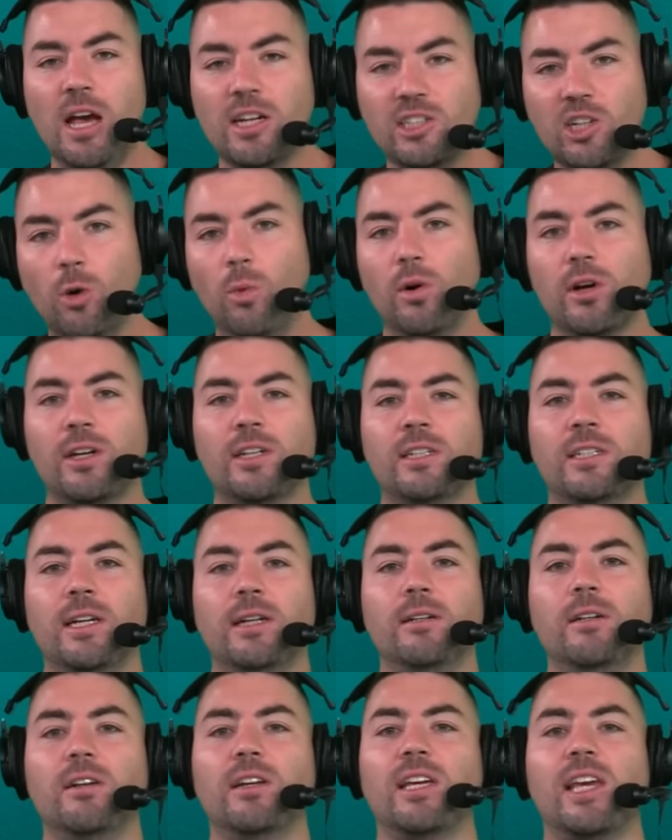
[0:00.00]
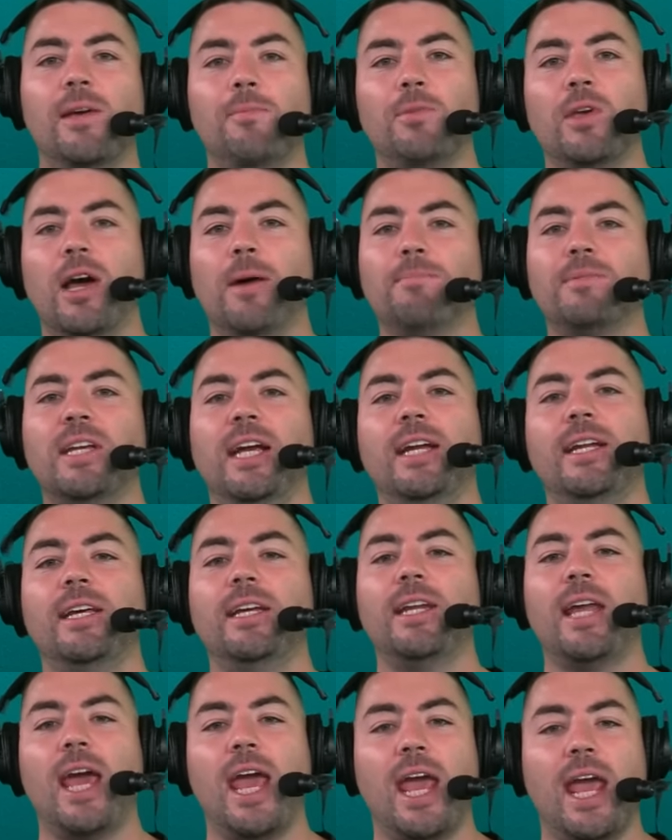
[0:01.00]
So we'll continue to keep you
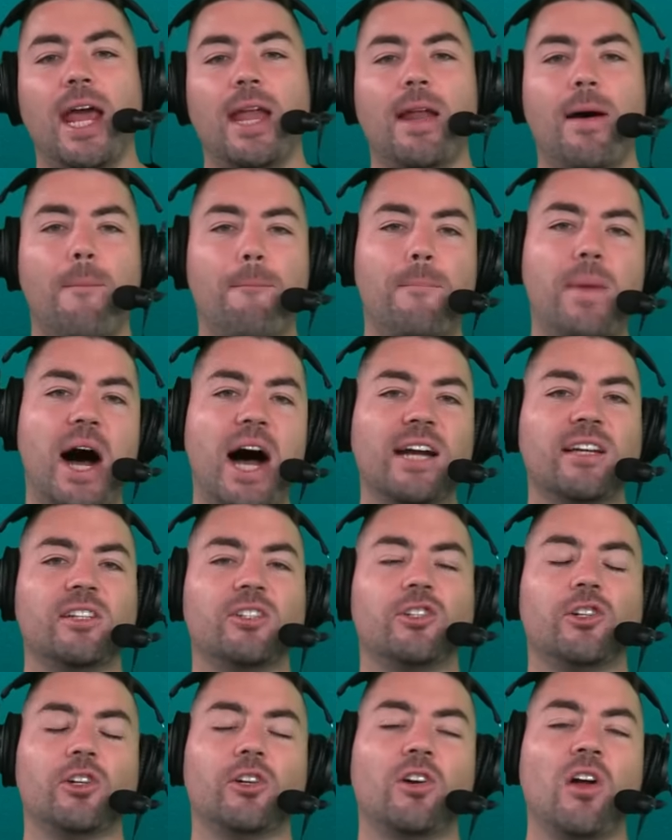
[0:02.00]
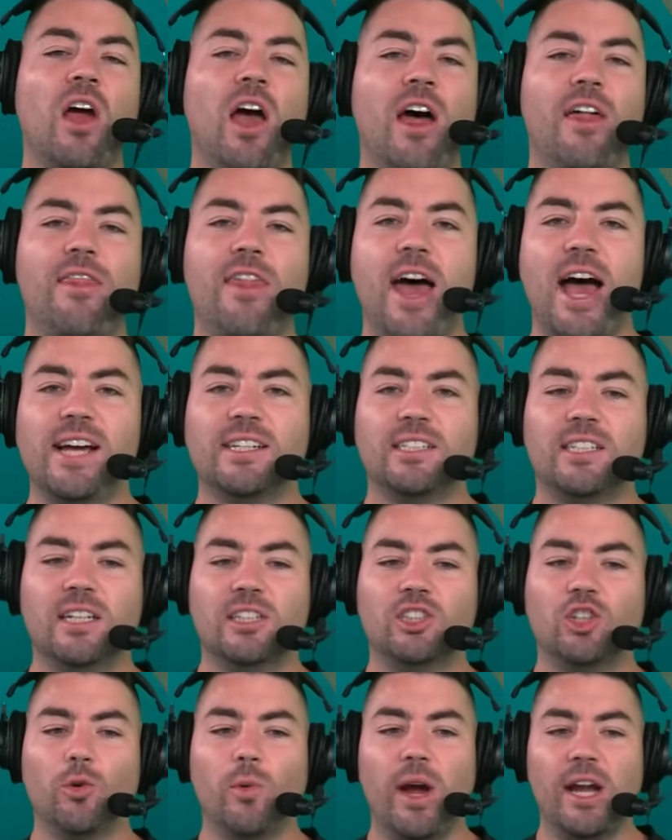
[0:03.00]
updated and monitor that
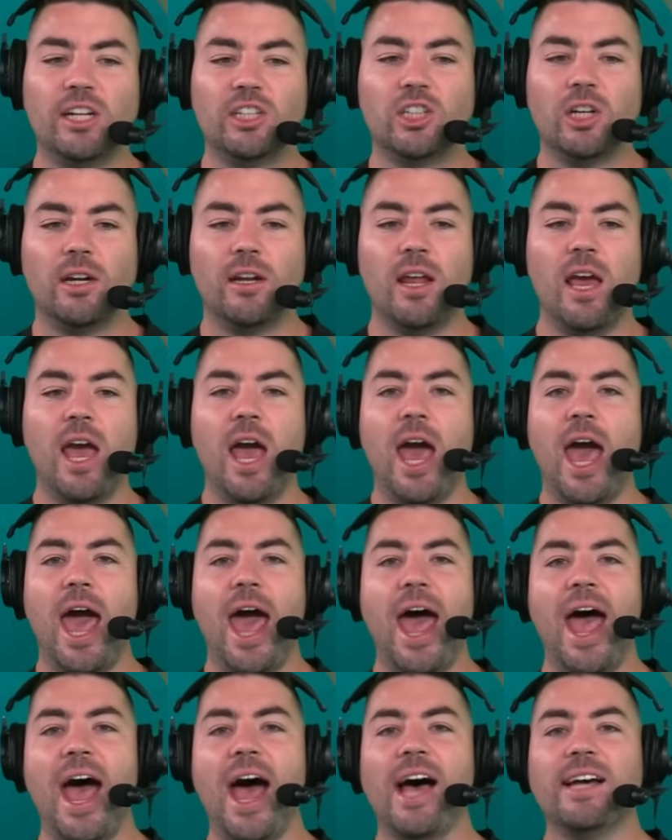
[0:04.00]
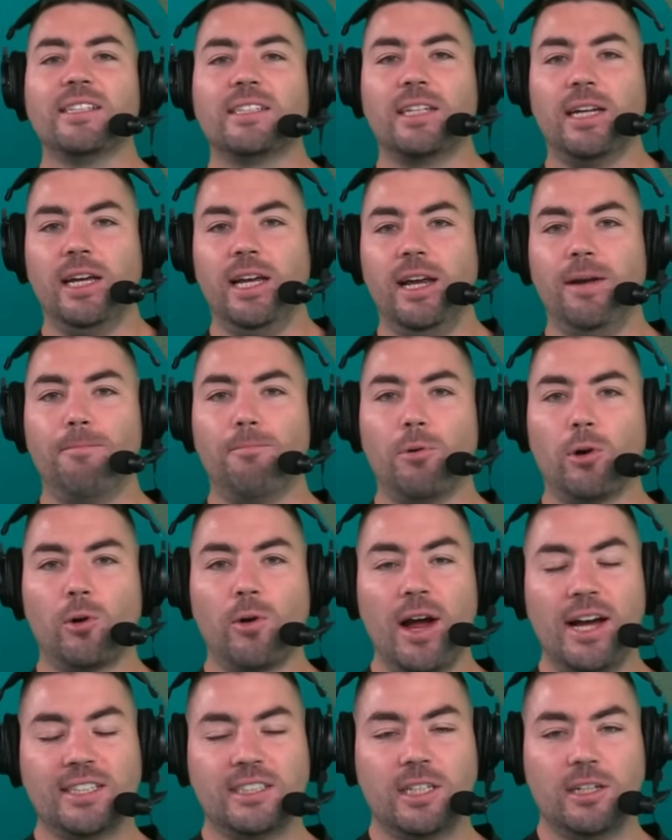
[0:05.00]
situation as it
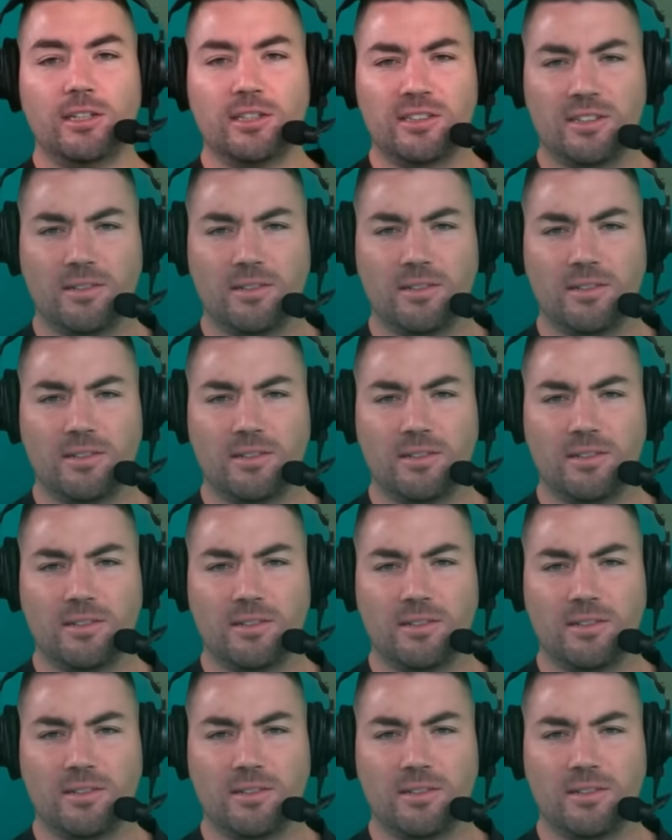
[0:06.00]
progresses.